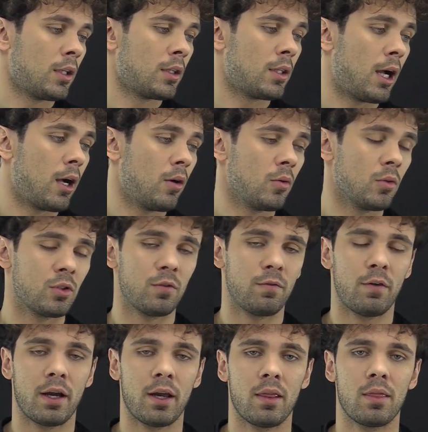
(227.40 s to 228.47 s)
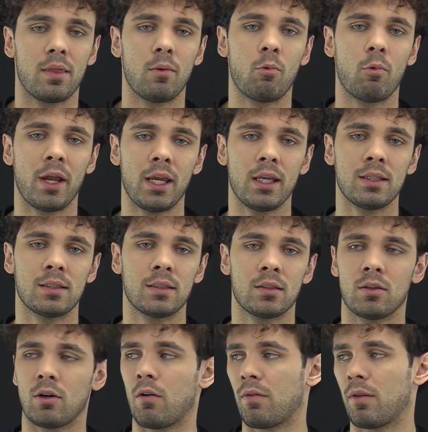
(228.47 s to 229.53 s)
Now to find the weight
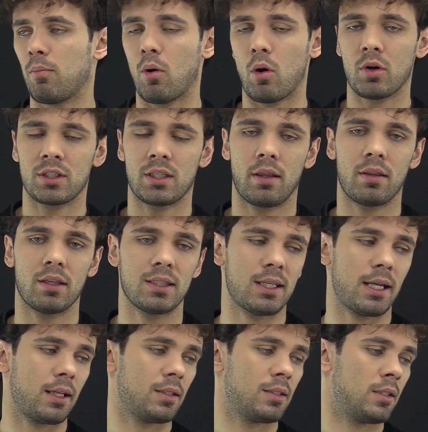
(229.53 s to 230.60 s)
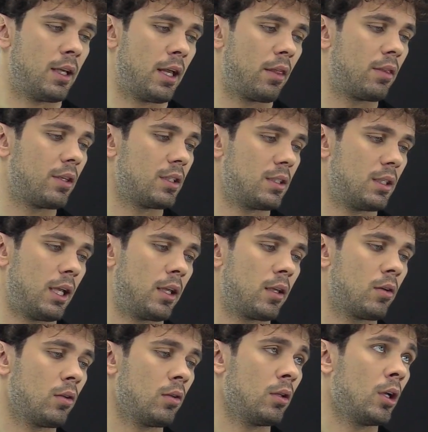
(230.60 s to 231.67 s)
of the box and the sand at this
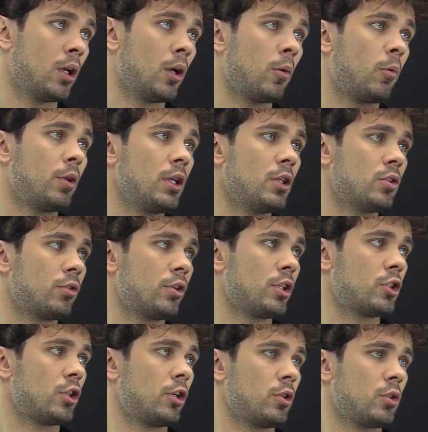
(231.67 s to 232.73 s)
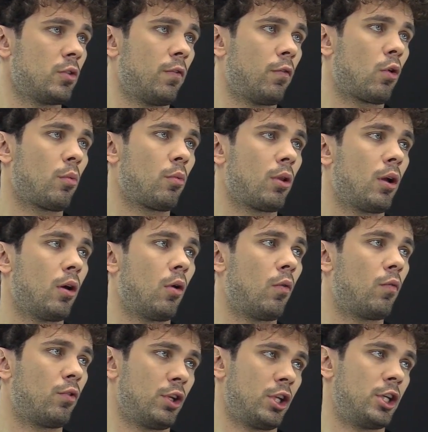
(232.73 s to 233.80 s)
angle, we need to return to formula
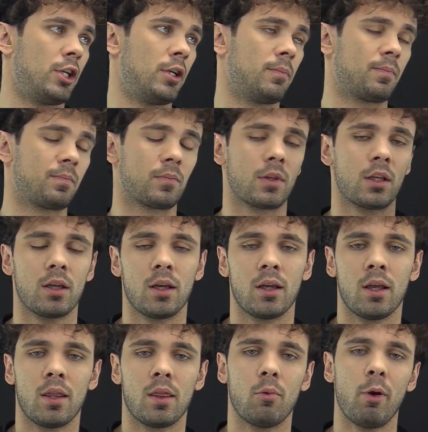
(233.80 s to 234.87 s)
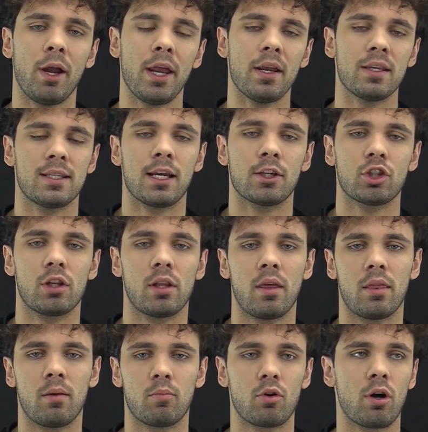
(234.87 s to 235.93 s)
over here. The weight is actually
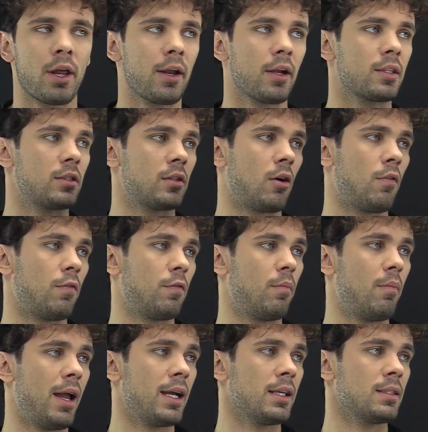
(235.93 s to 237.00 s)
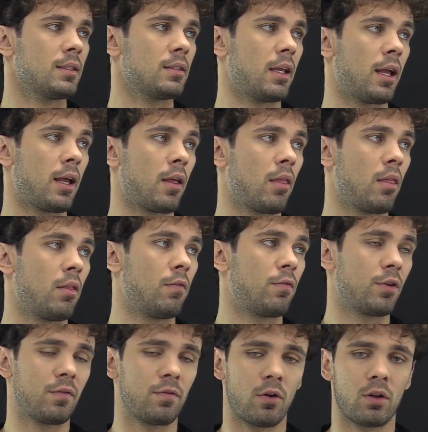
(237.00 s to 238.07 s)
the product of mass and the
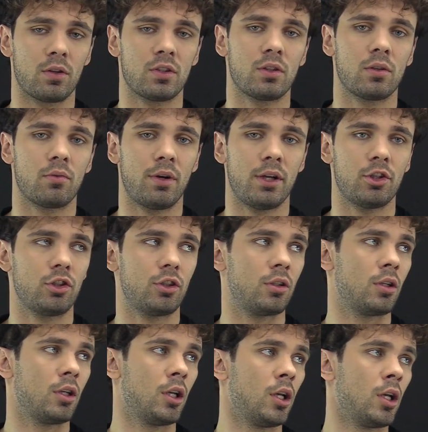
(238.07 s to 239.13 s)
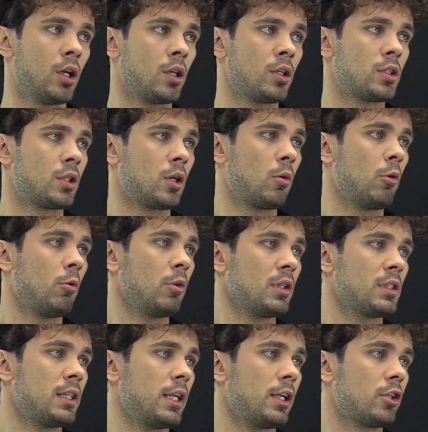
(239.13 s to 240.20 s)
free fall acceleration. So we will
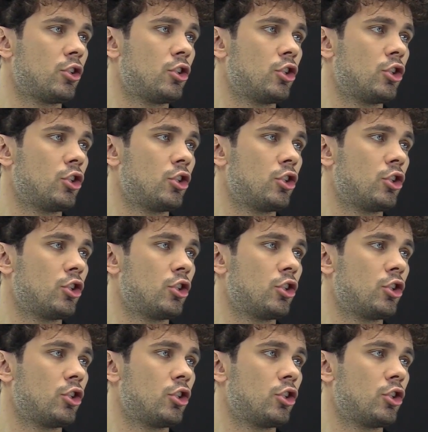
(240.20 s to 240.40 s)
take